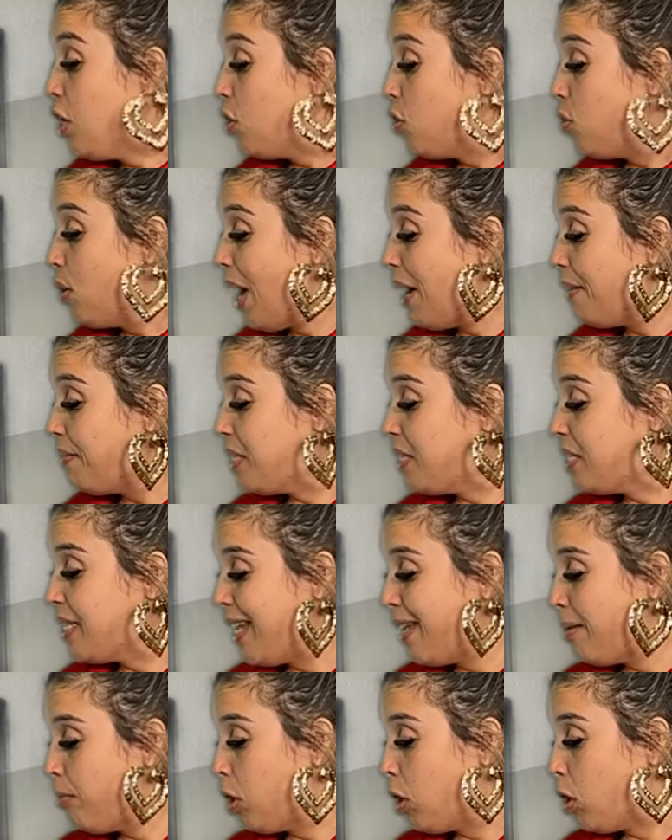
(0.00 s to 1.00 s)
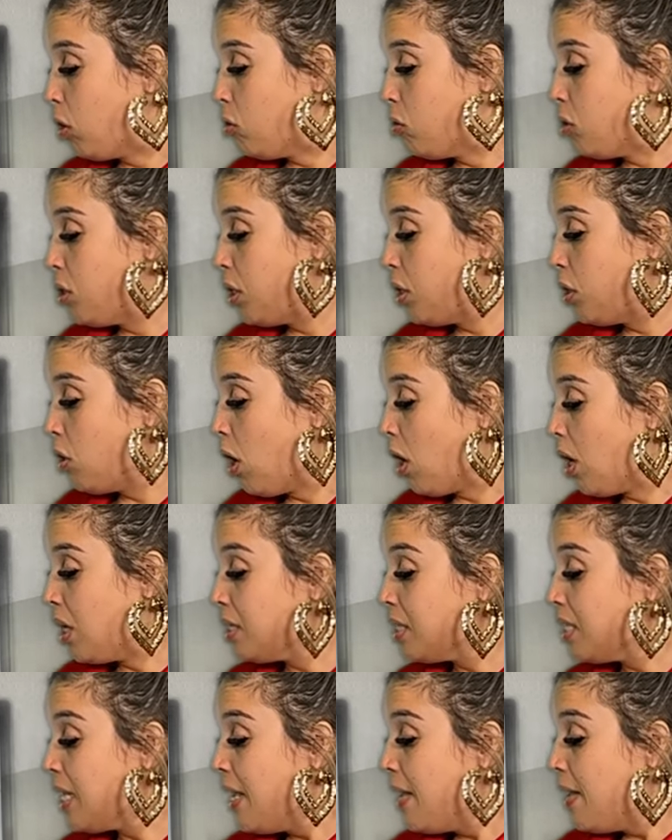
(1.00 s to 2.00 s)
You have the same closing
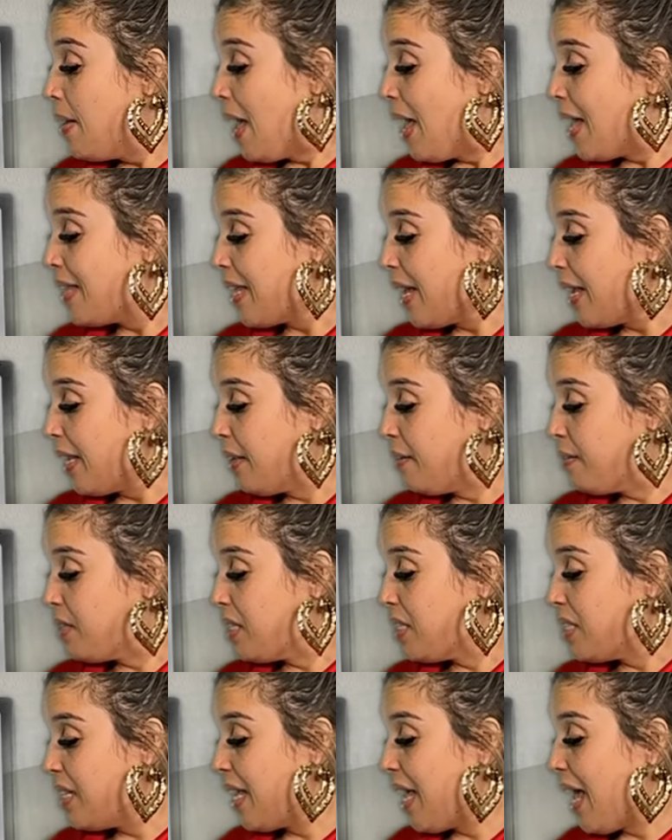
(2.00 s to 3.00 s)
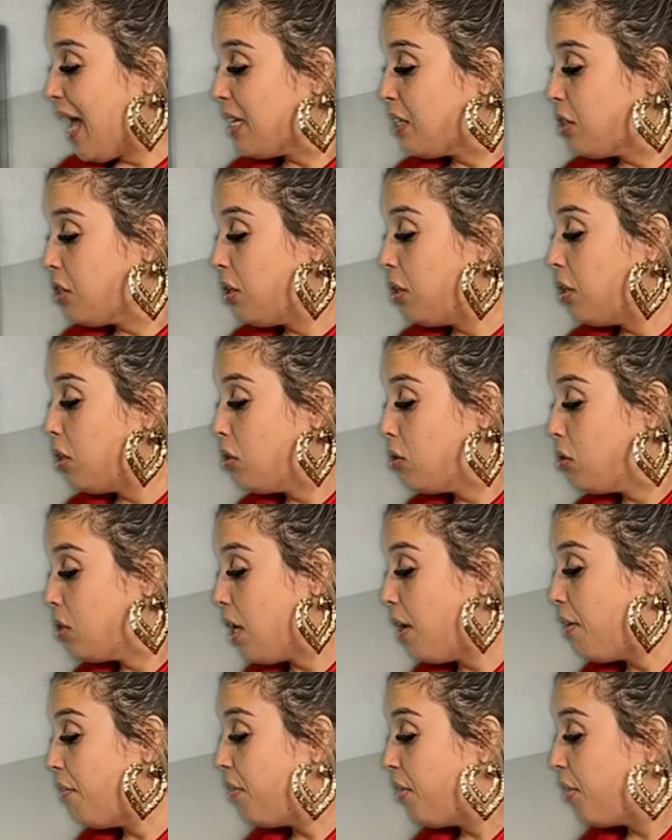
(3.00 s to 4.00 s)
cost, and that gives us a cash to close
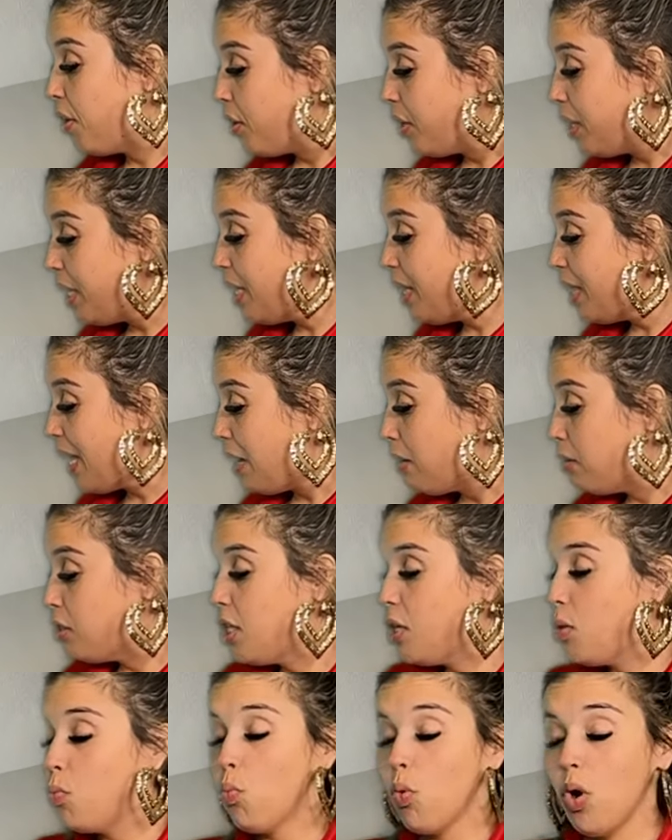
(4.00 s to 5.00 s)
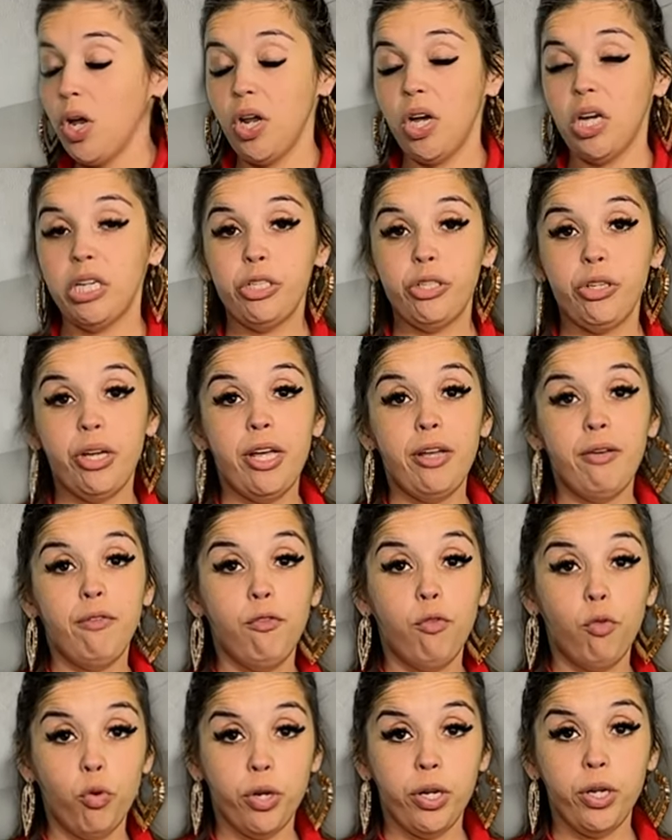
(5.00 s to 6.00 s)
of
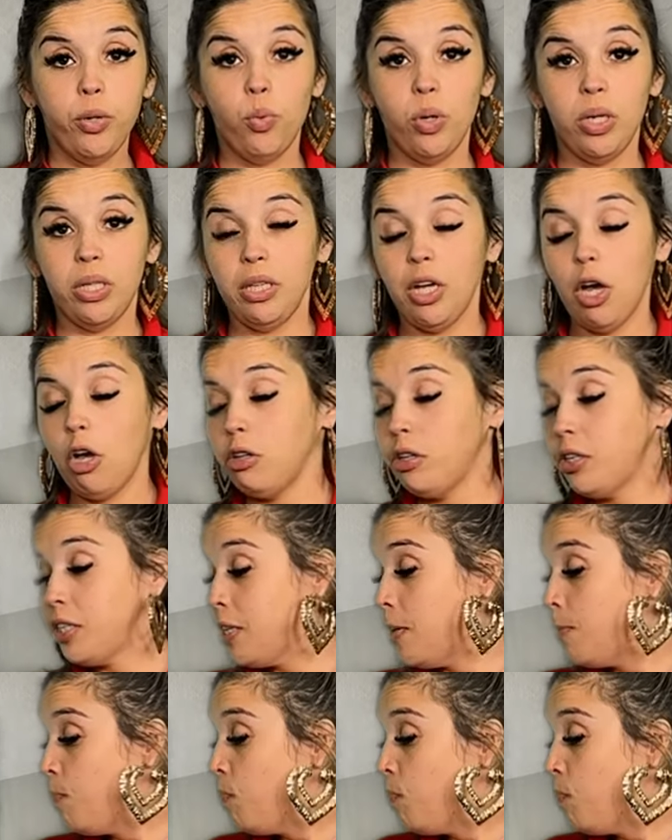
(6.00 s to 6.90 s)
$30,141.